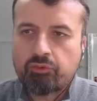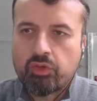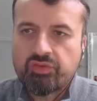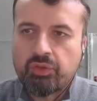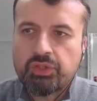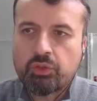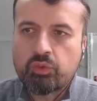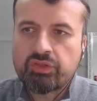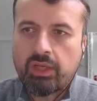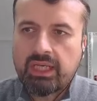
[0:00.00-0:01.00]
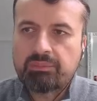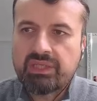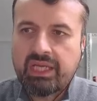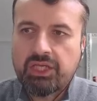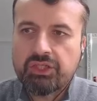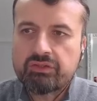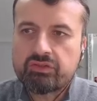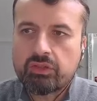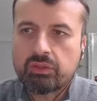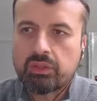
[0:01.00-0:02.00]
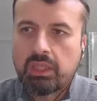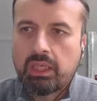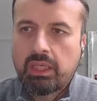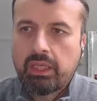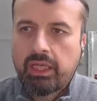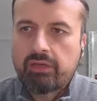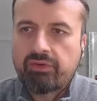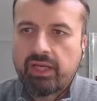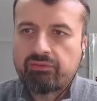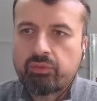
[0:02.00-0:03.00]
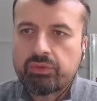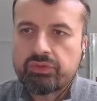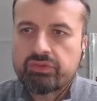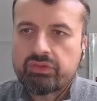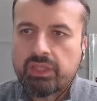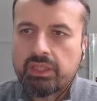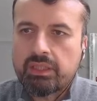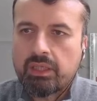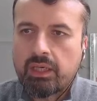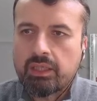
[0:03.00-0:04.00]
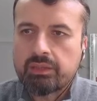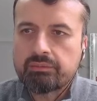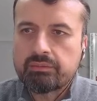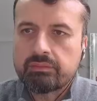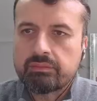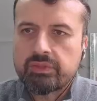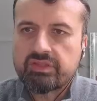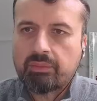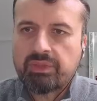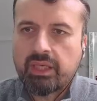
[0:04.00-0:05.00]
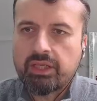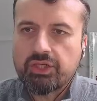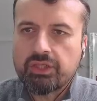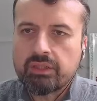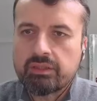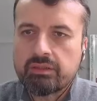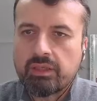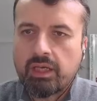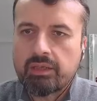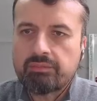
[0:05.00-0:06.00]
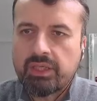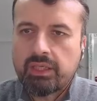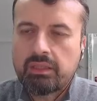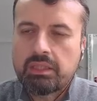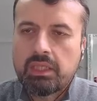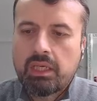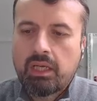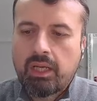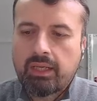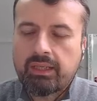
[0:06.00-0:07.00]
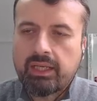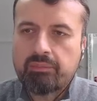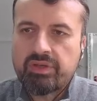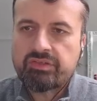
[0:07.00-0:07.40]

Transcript: Now, of course, if you want, you can also hide applications. So if I never want to see this application here, I can again